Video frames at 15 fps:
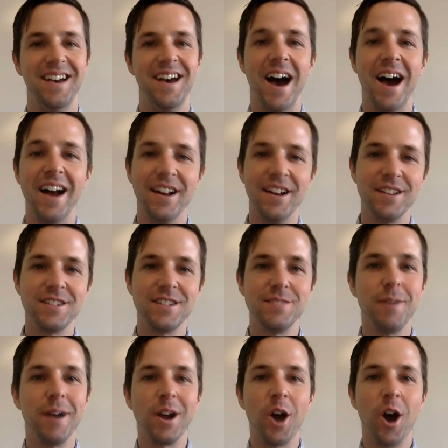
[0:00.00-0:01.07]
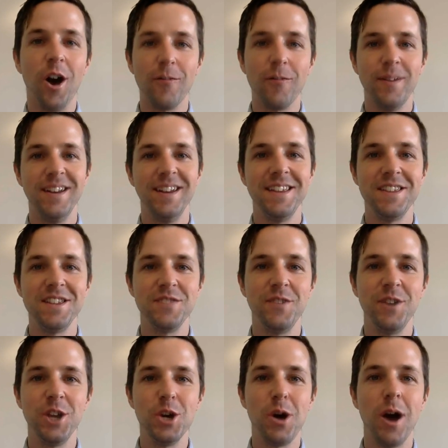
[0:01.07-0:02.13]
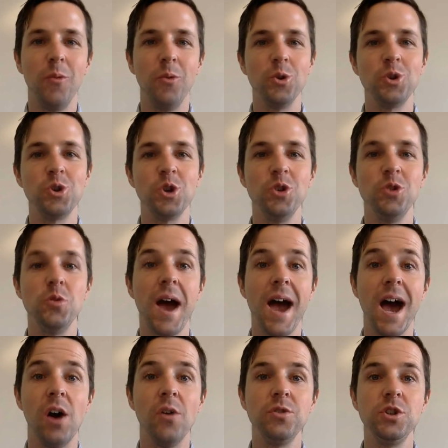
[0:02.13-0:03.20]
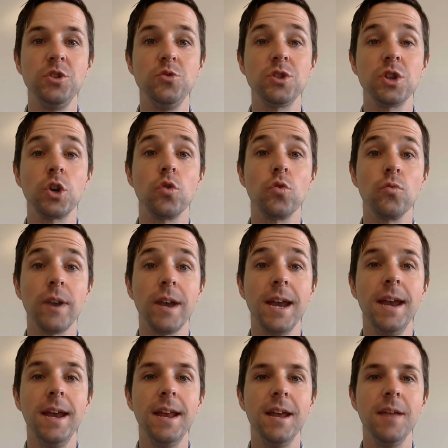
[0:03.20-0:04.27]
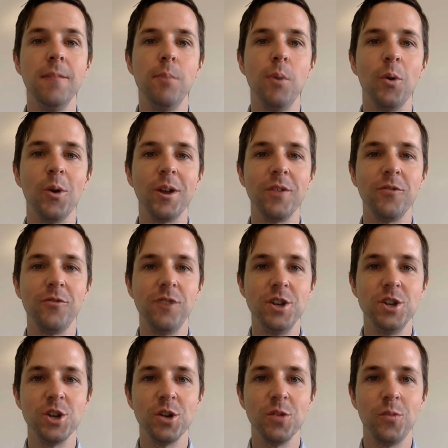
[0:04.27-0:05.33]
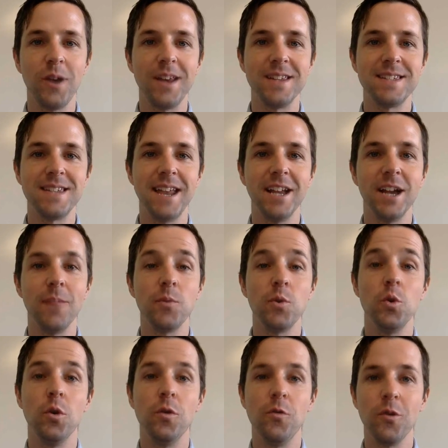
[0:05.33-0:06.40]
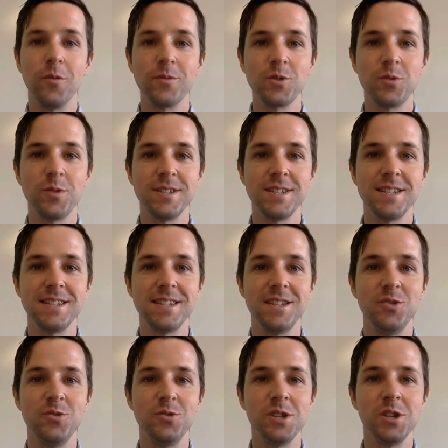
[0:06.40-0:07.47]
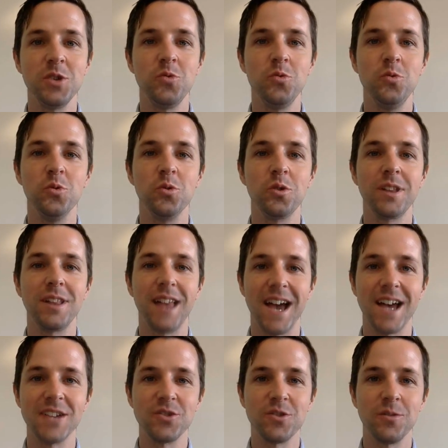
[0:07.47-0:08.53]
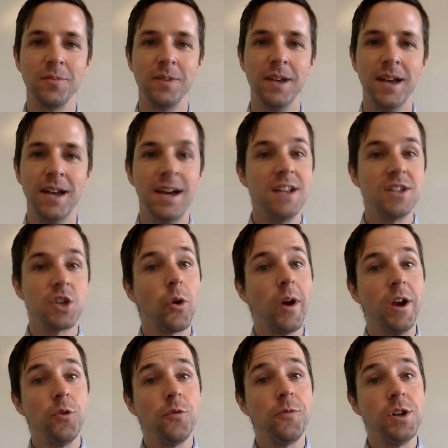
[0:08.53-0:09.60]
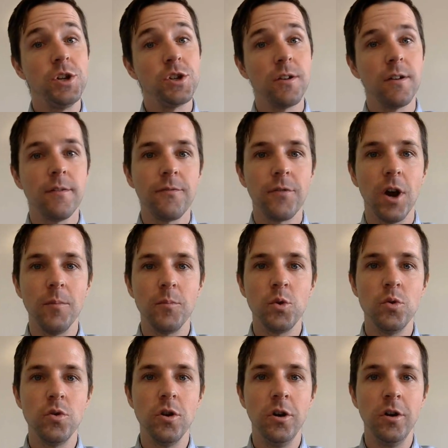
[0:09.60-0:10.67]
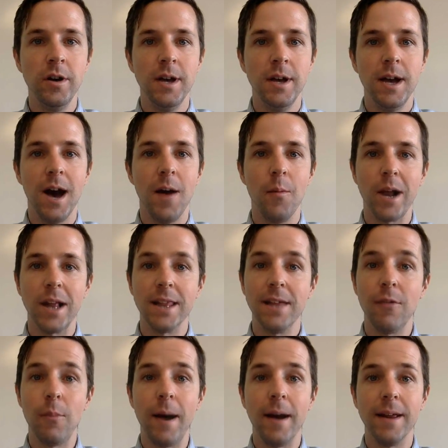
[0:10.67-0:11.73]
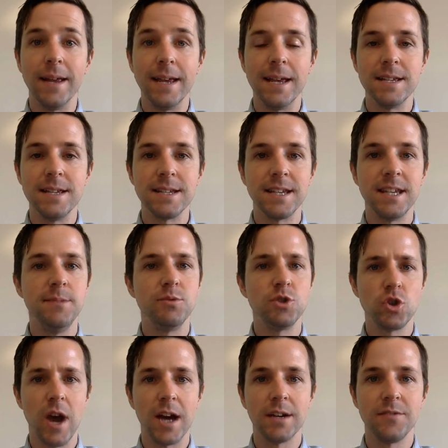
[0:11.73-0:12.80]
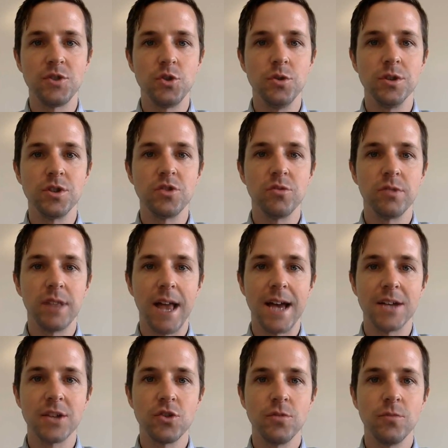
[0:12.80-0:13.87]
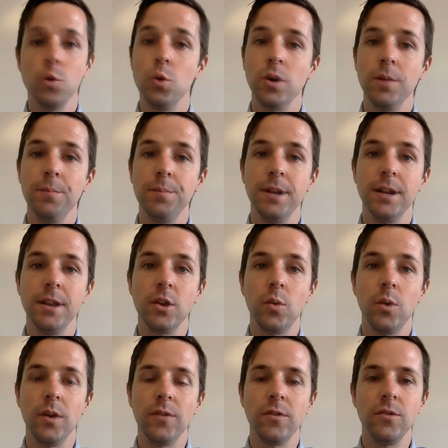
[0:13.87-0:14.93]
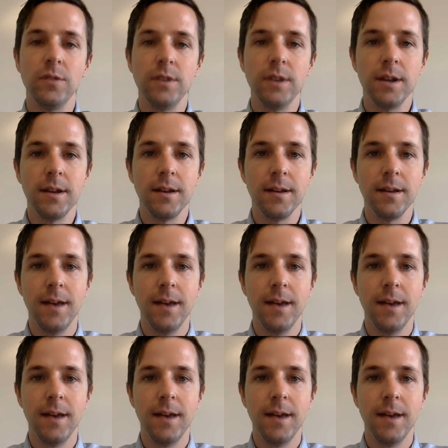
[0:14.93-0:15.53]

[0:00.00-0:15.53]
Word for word: Hi there. this is Mike Kaufman. In this video, I will show you how to use the grade importing feature when setting up Google Forms quizzes using Google Classroom. It's a great new feature from Google. Um, what I love about it is it keeps track of students through Classroom who completed the quiz and who didn't,